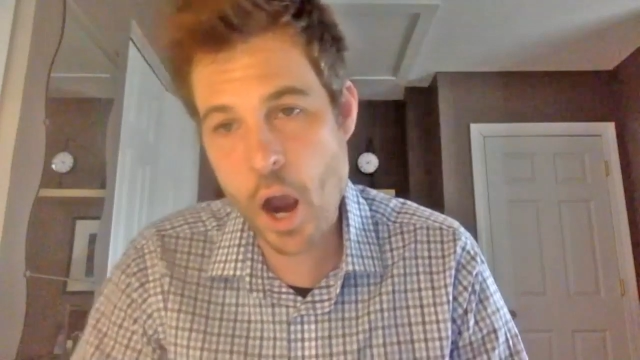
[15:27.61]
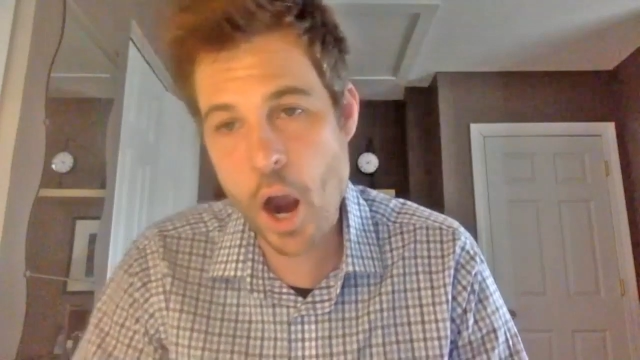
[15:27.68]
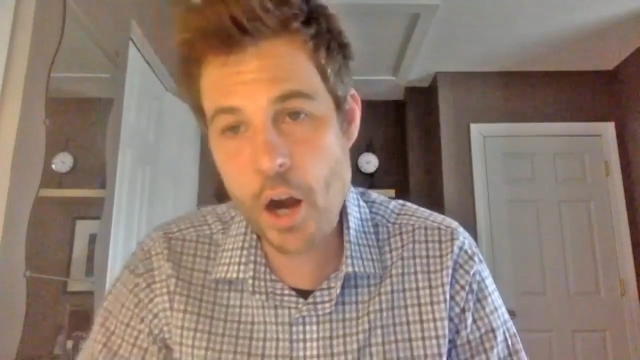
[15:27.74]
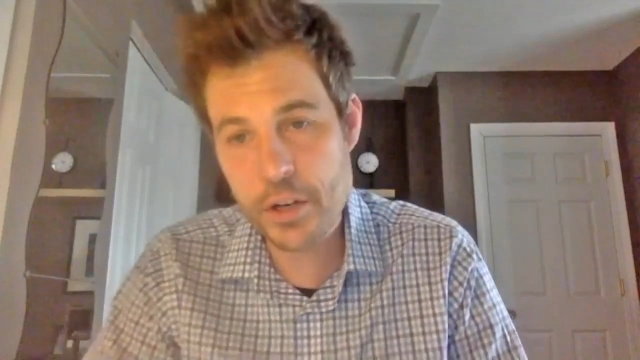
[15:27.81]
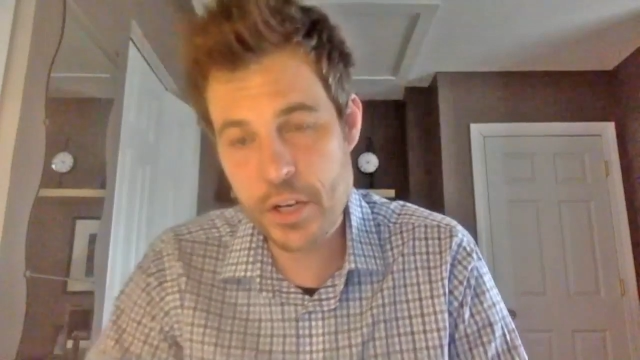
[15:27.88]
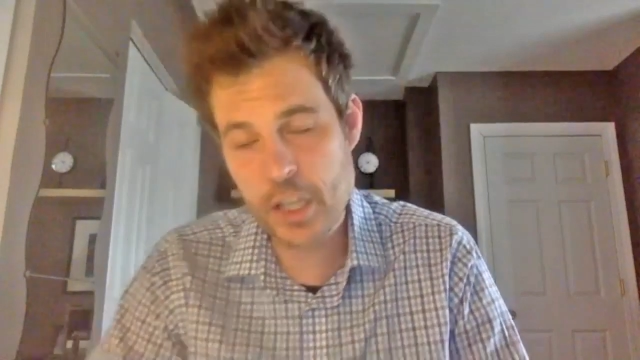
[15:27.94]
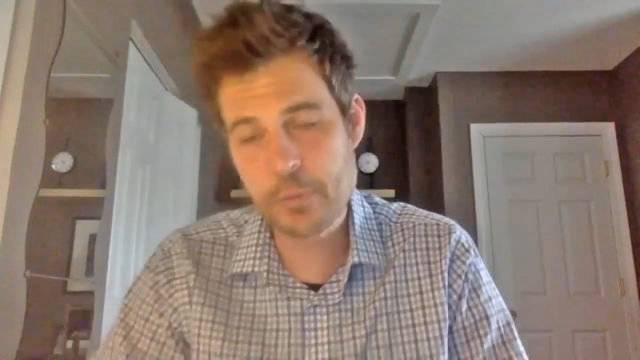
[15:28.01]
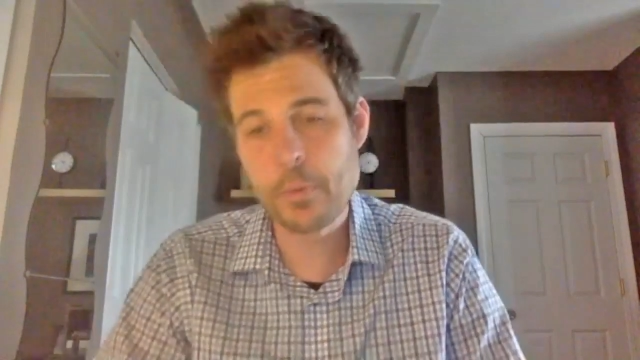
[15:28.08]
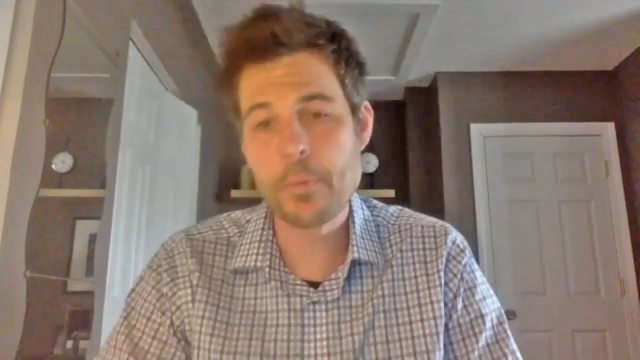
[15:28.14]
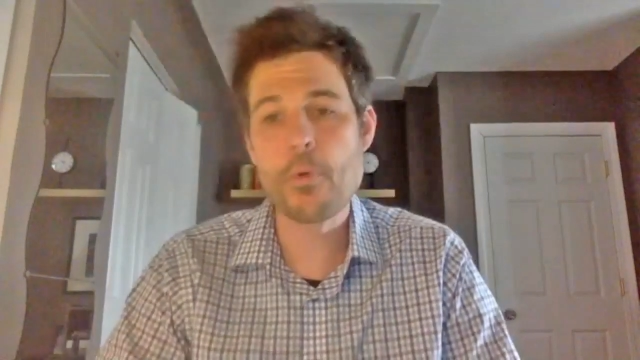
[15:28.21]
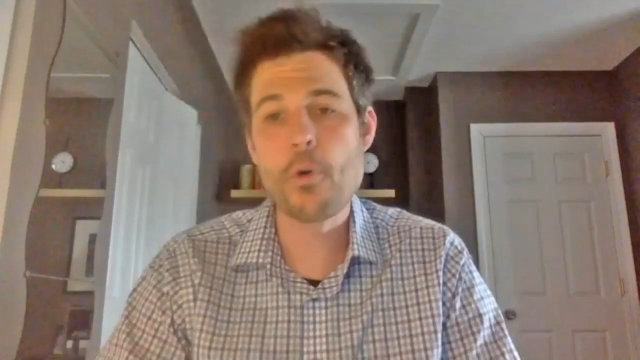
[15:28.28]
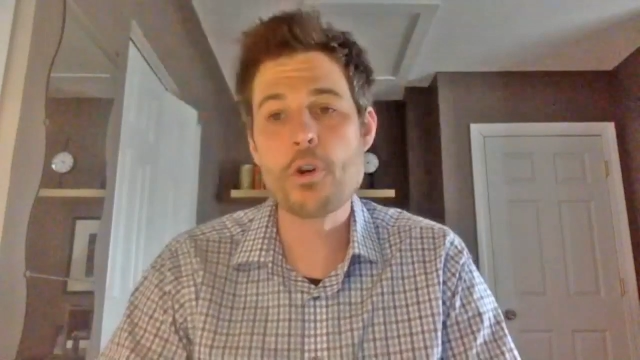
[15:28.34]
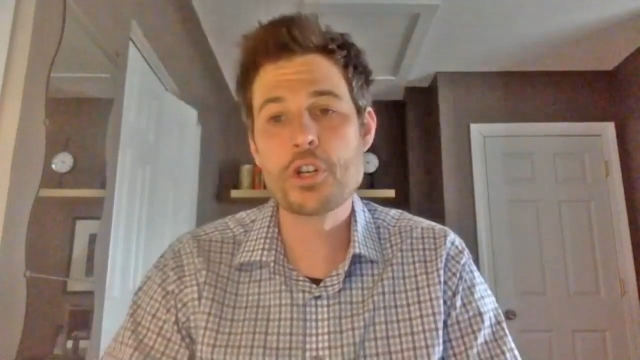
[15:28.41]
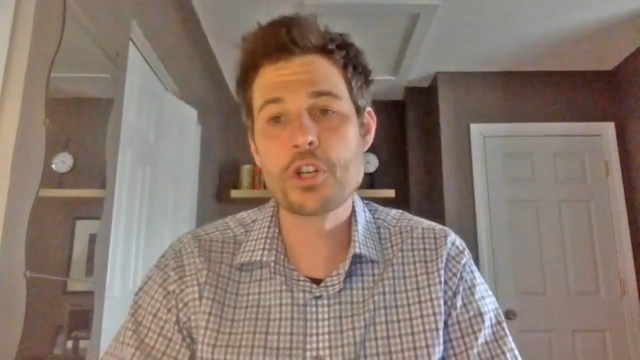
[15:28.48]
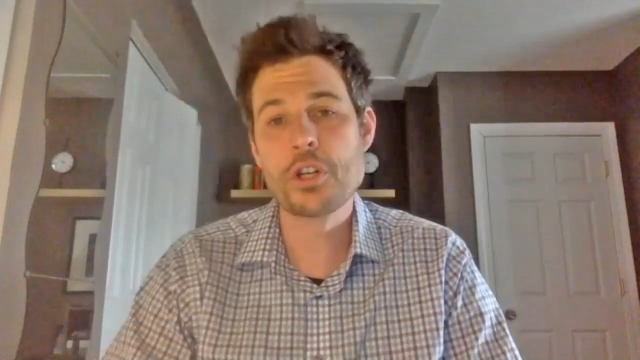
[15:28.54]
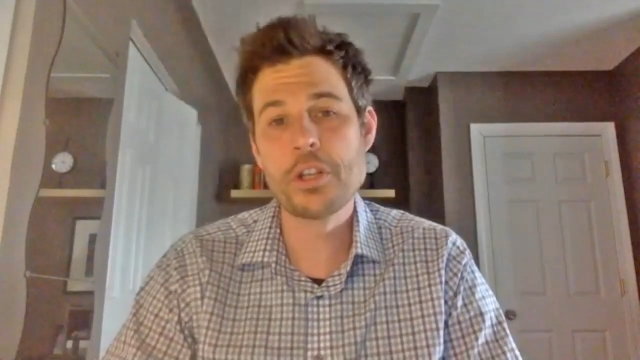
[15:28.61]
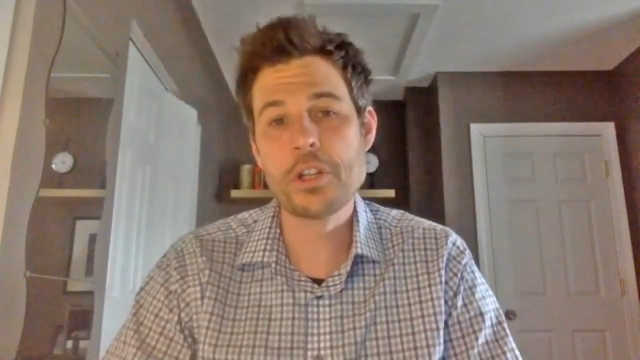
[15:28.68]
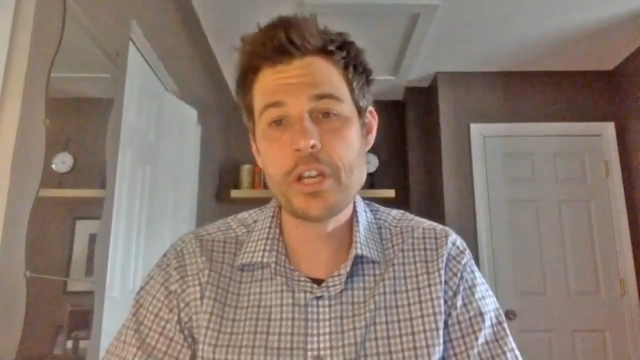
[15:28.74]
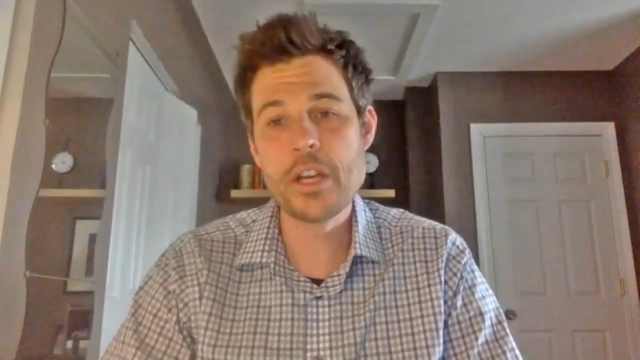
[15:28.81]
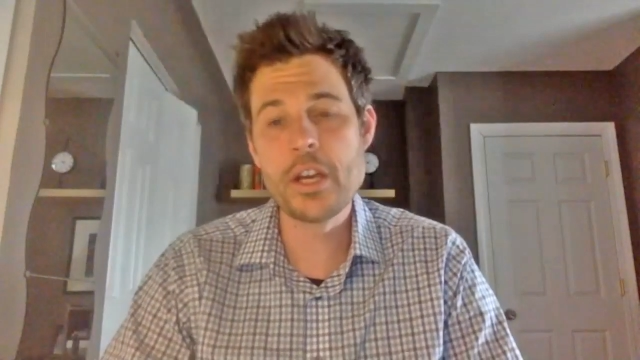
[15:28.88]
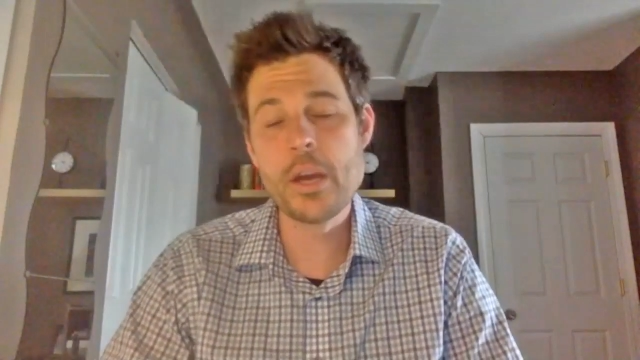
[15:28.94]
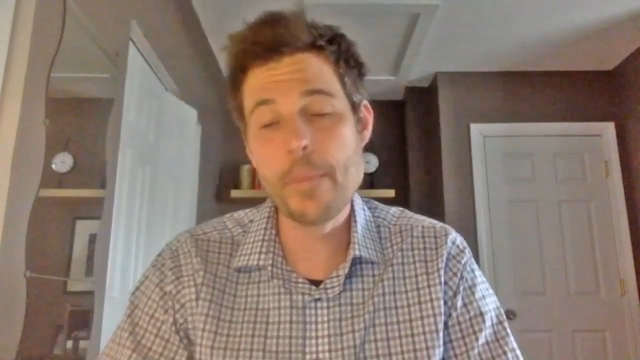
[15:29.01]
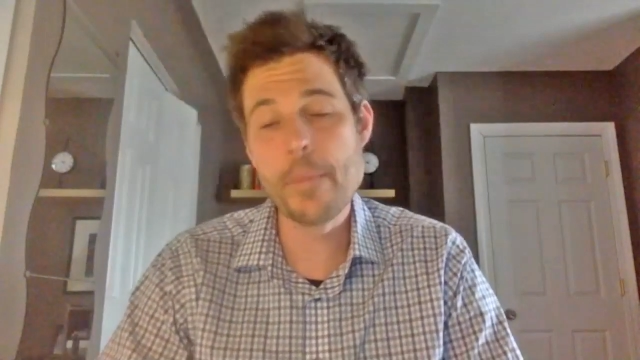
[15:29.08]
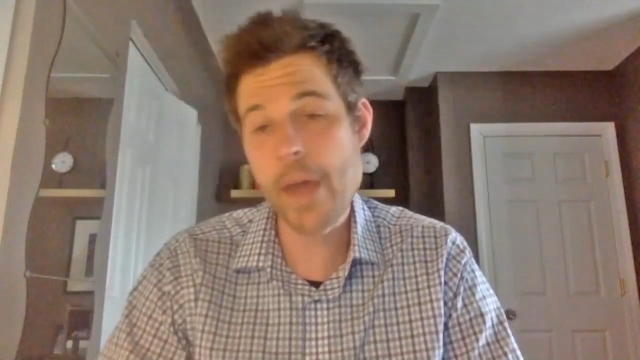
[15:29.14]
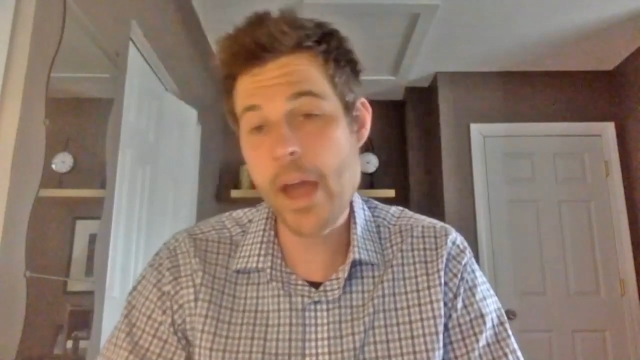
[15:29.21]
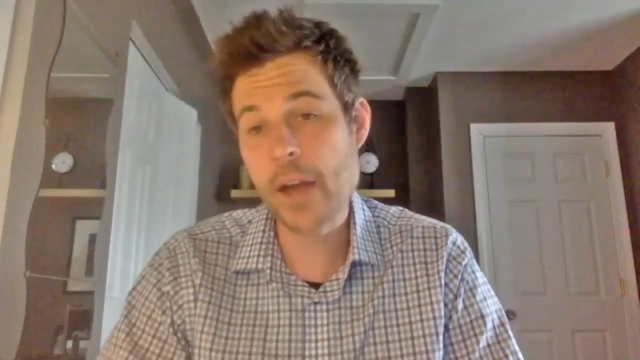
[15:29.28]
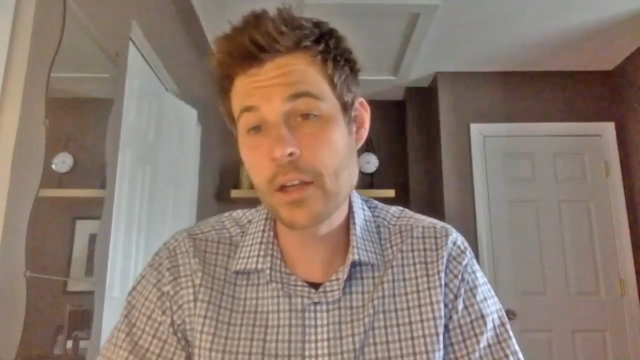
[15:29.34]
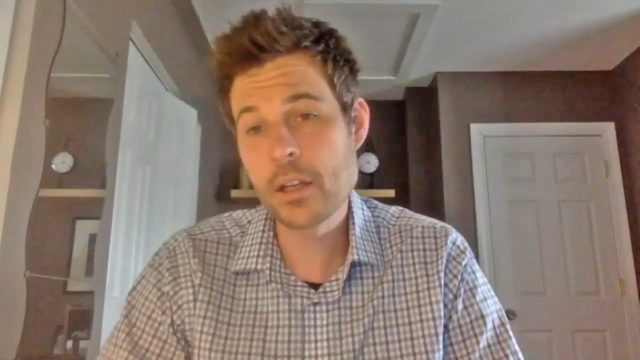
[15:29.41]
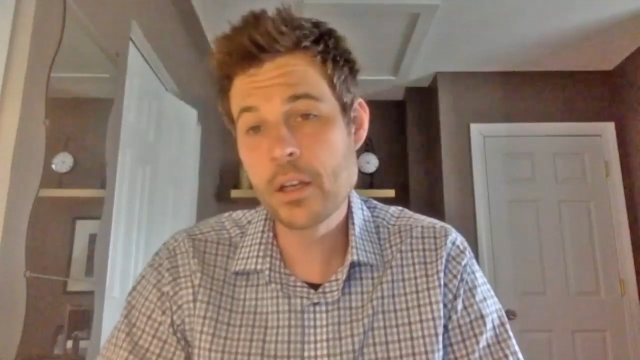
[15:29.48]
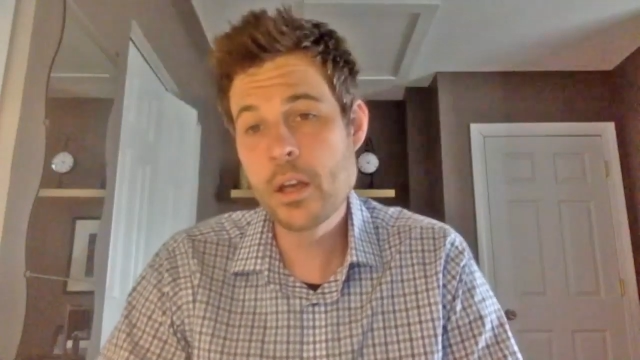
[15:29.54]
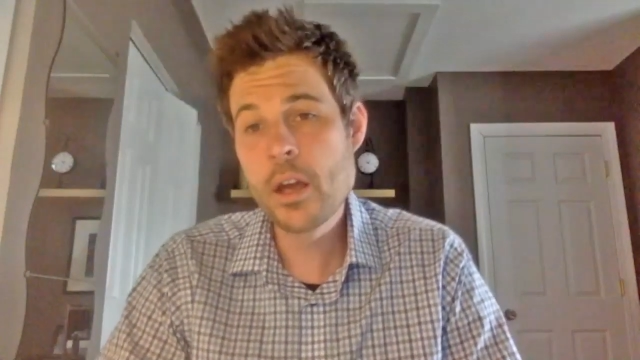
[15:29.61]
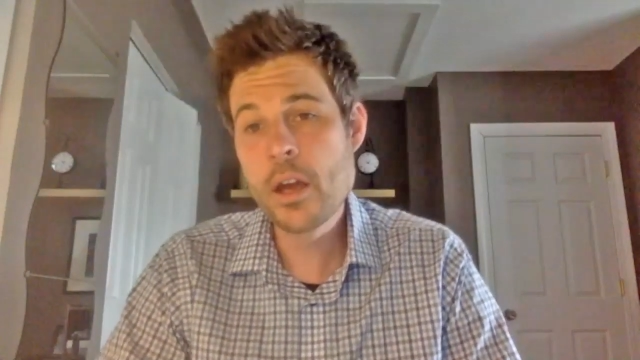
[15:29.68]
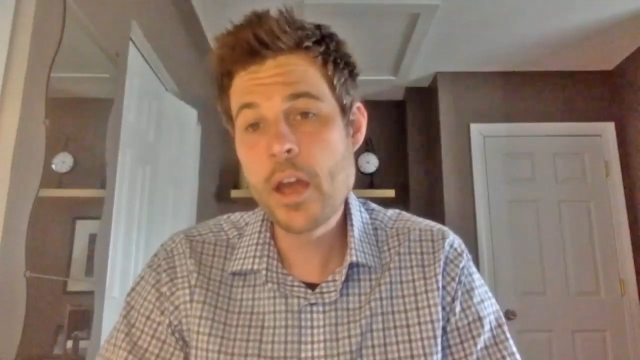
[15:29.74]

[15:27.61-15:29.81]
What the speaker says: are disproportionately impact